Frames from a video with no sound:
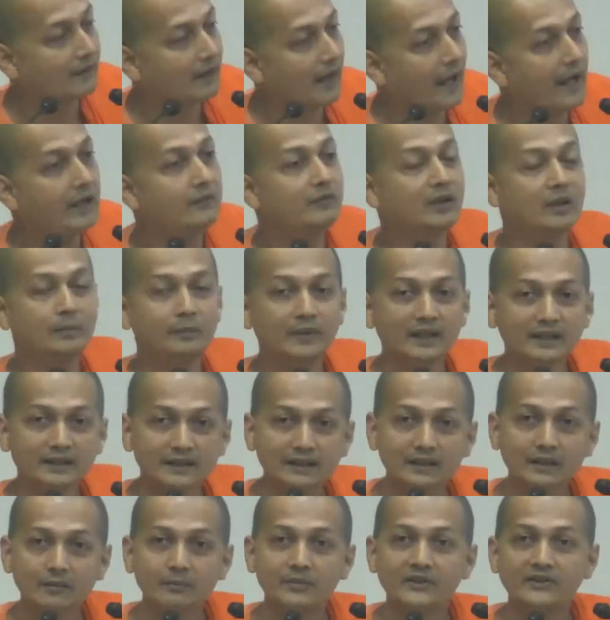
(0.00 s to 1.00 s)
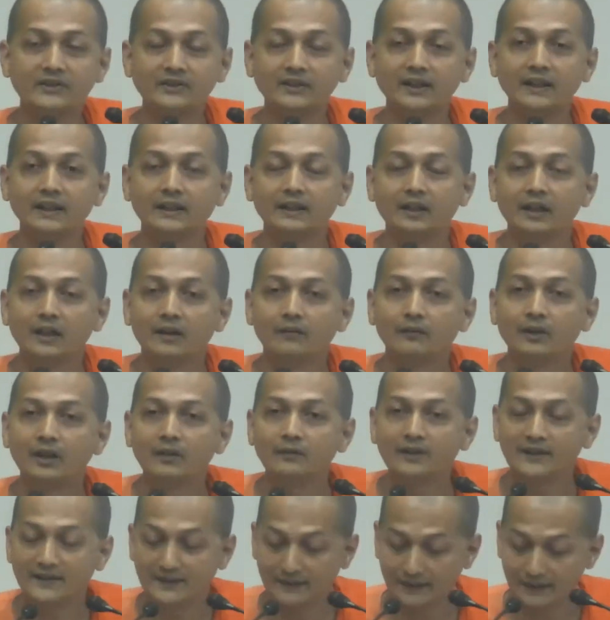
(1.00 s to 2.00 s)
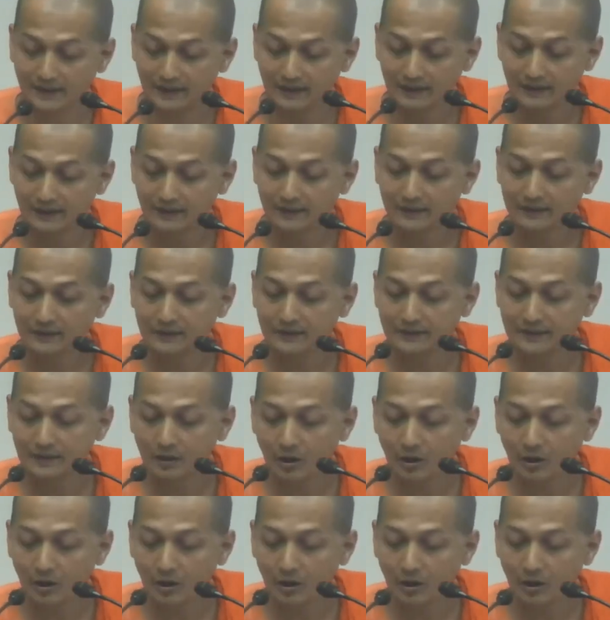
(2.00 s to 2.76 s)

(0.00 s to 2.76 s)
And we are making a mistake when we say that the